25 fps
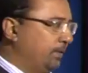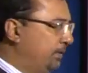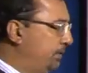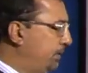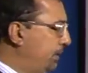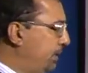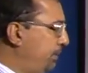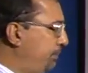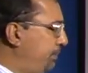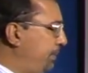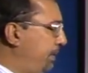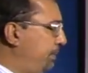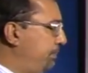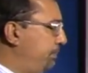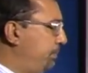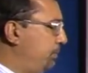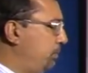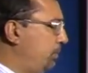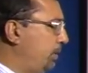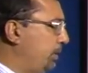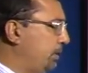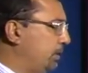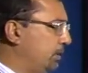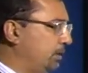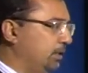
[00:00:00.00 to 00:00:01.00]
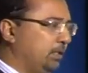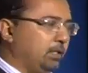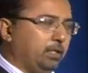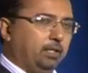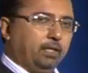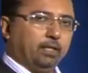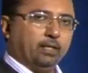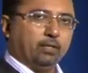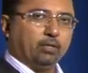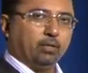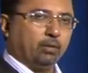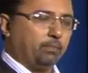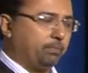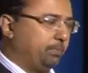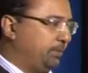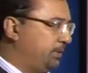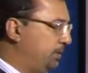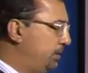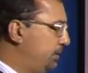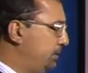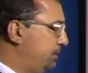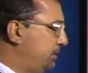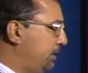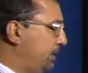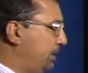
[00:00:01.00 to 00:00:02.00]
There are people who are early
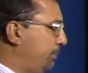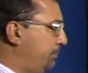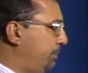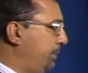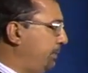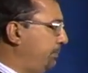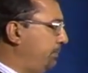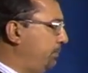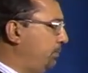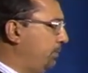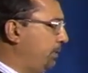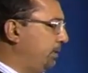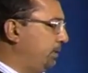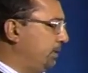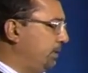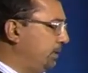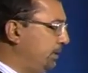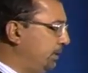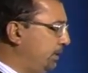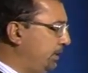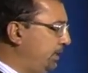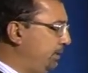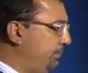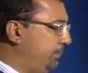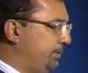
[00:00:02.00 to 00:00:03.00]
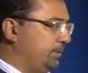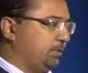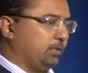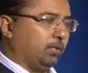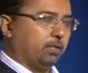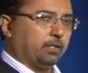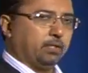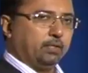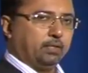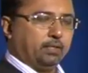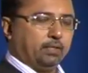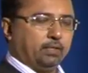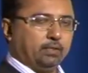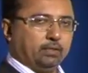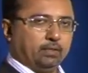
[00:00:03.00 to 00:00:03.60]
adopters, there are people who are the early majority,